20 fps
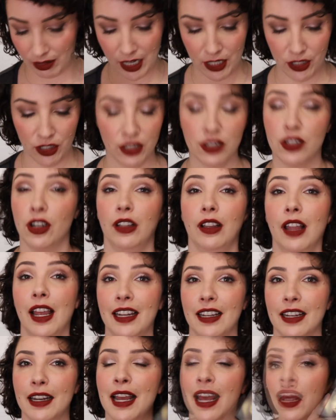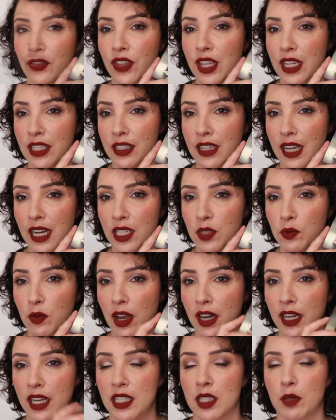just don't like it. This next
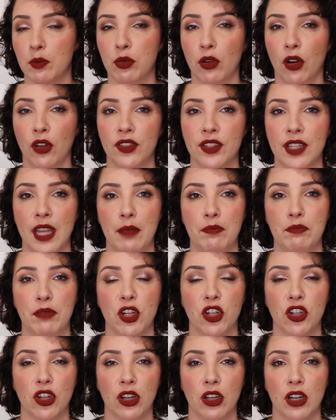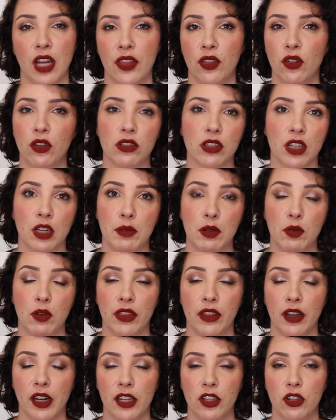one is the Bronze Ambition. I thought it was going to be
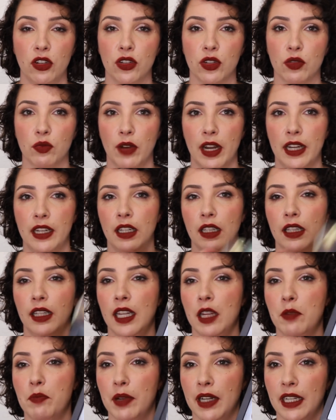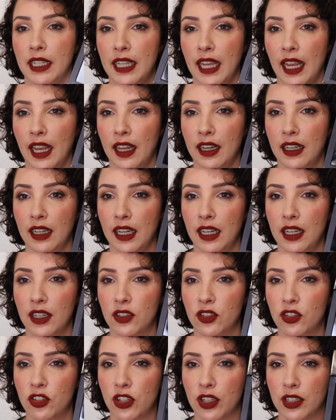one that I use regularly, but again, it
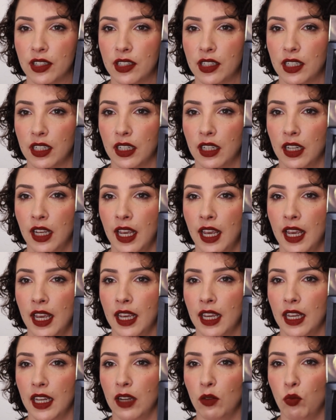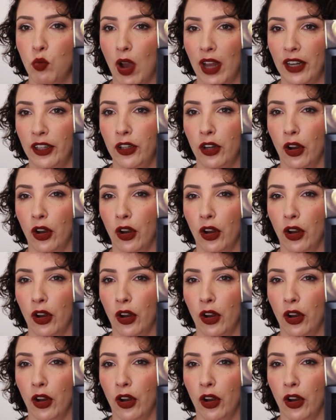is just one